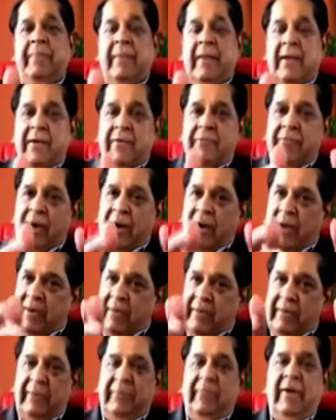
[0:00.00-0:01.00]
for a
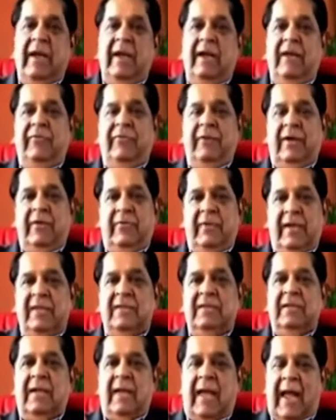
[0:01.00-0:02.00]
very different
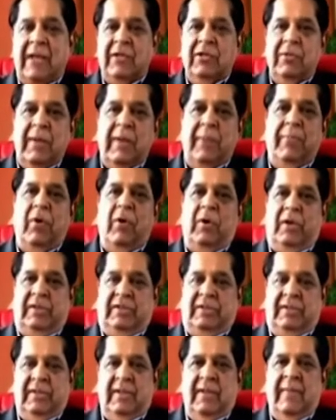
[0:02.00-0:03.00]
reason, had to be
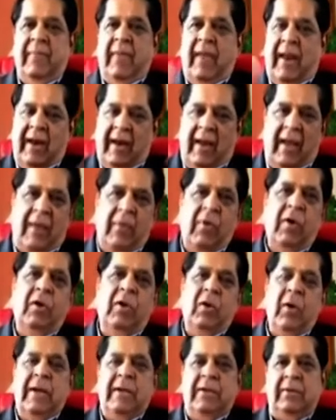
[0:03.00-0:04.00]
porous. And I won't
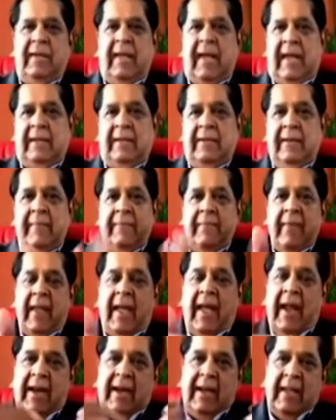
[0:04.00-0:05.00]
go into that.
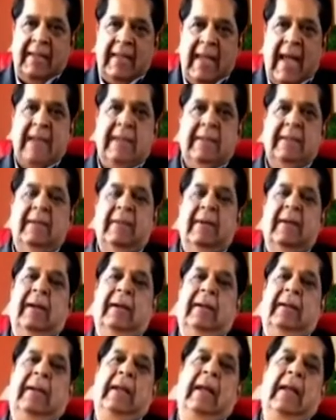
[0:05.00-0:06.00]
And that
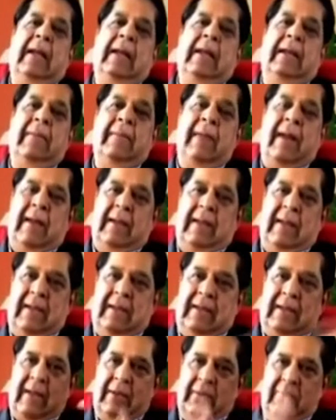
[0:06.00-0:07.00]
clearly meant that
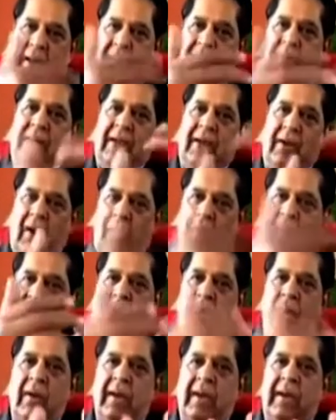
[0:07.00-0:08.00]
you kept the economy
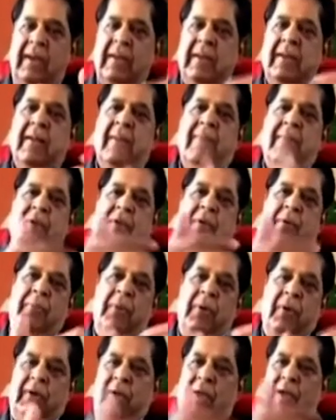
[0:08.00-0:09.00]
going, you
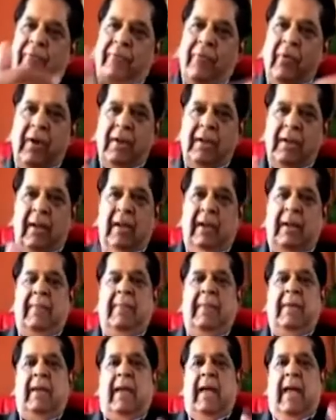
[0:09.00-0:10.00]
put food in the
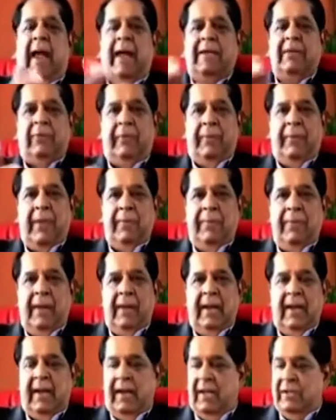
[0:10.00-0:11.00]
hands of people,
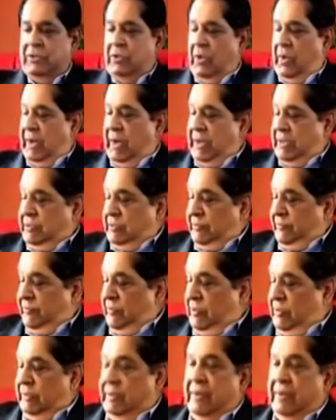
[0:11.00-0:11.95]
and so on and so forth.